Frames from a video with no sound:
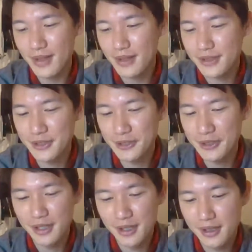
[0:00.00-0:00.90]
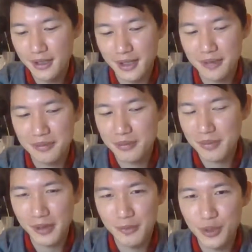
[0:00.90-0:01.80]
So, like,
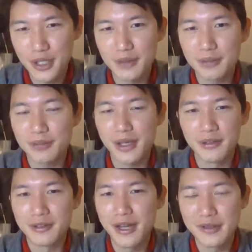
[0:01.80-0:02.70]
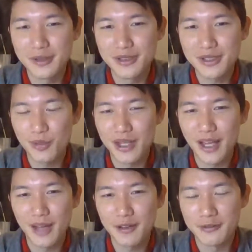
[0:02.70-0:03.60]
can we get around those? Can we
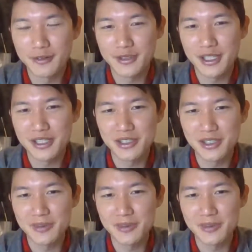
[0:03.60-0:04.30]
have conversations